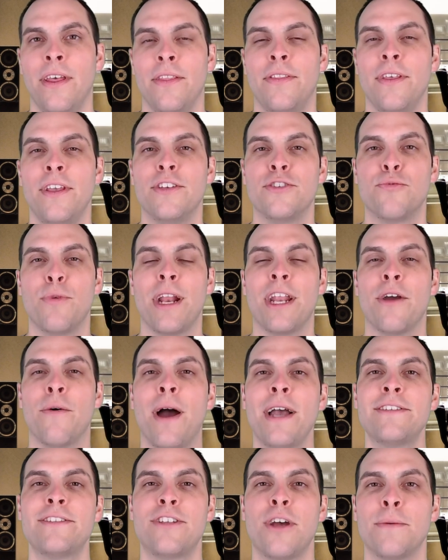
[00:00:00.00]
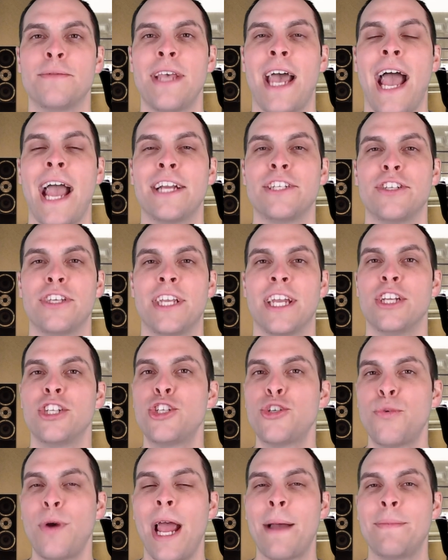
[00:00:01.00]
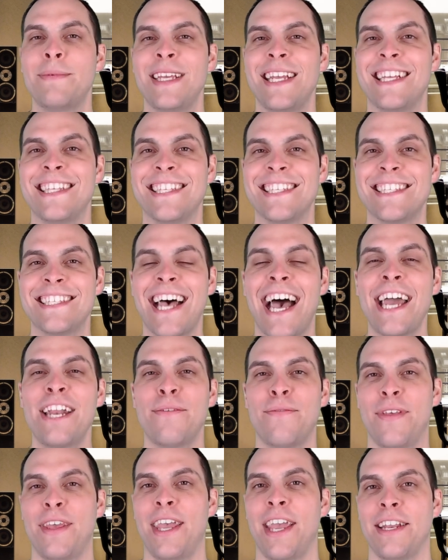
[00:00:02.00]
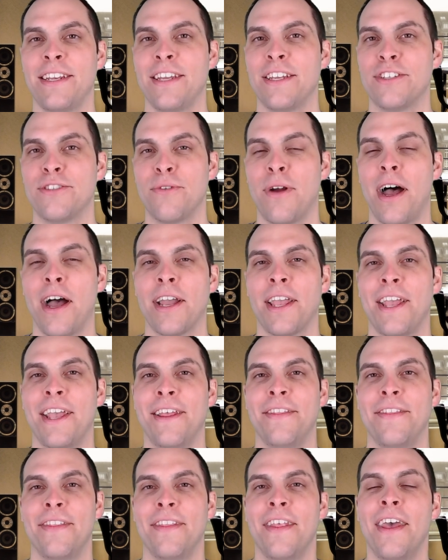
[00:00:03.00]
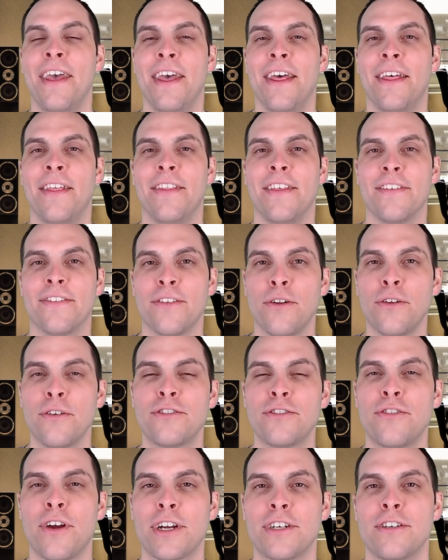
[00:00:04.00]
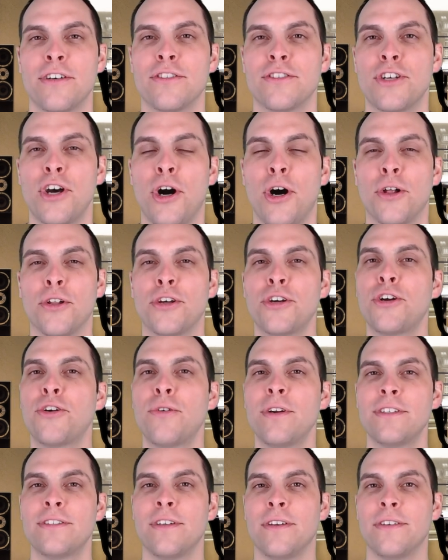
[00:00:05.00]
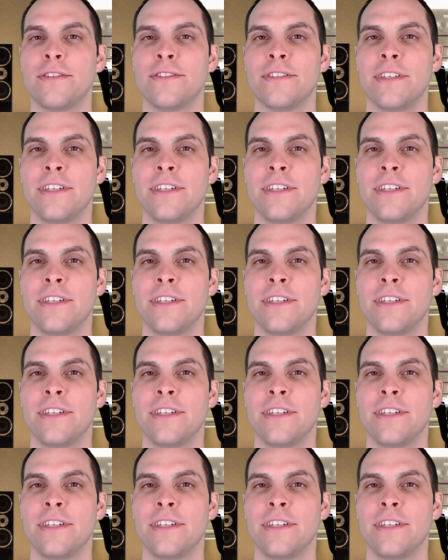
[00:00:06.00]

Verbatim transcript: these radioisotopes actually get trapped inside of the igneous rock in these little structures called crystals.